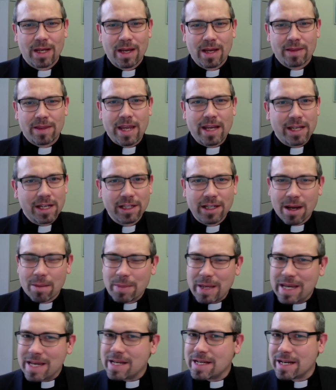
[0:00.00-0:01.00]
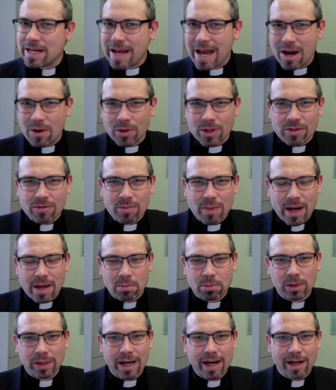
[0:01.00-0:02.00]
They can come in and out of my
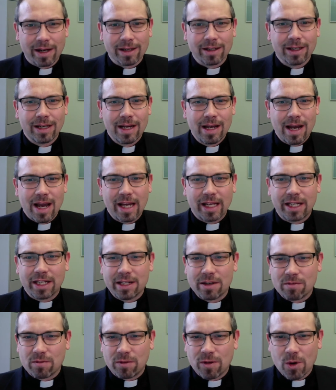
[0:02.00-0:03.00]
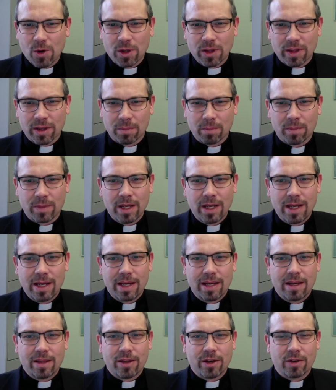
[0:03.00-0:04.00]
prayer. I can invoke them.
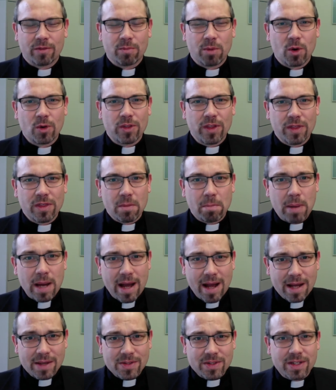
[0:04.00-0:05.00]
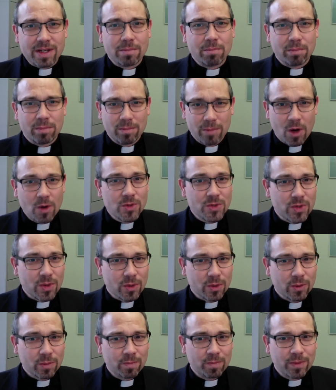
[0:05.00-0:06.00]
They're both in the past and
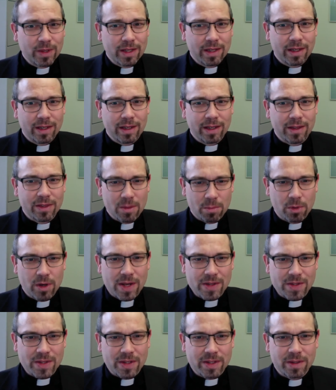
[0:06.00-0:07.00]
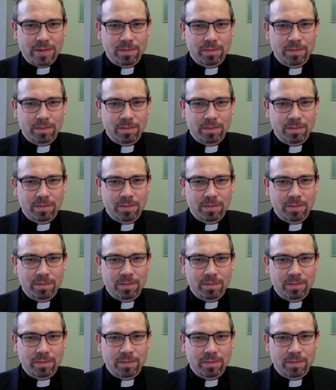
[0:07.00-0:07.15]
also in the present.